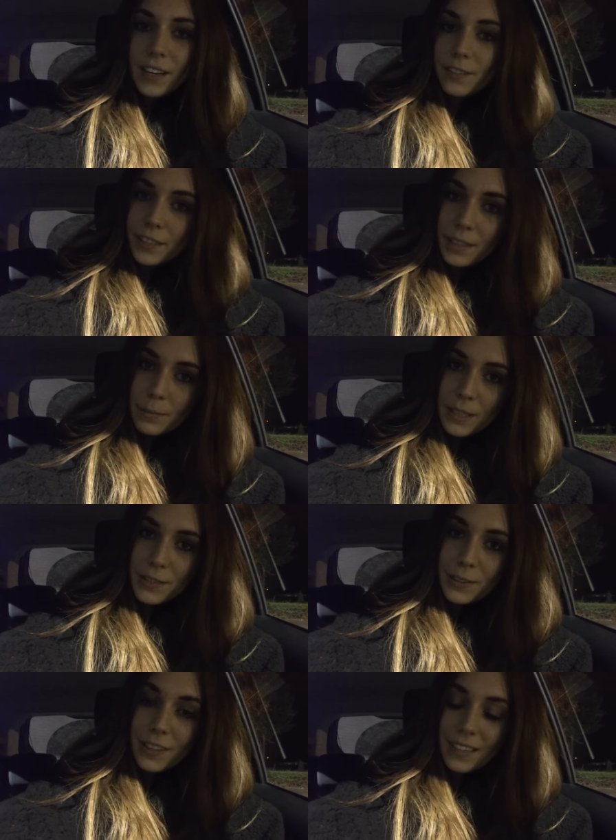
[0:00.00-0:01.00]
I really
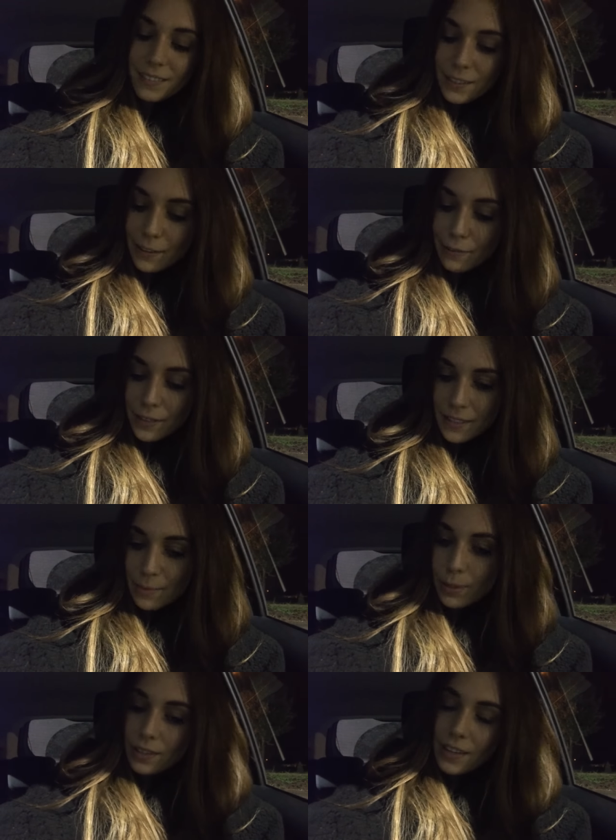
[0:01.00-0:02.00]
miss her at the
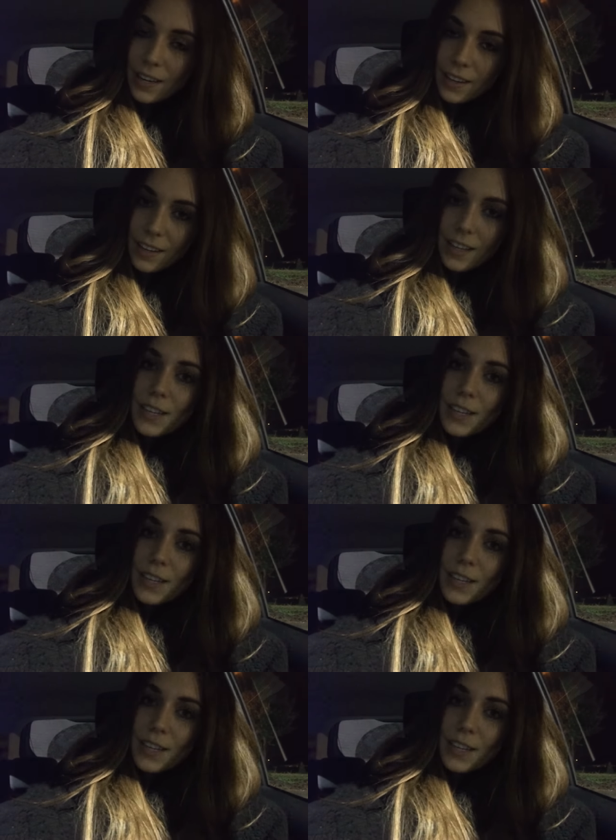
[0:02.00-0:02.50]
office, but yeah,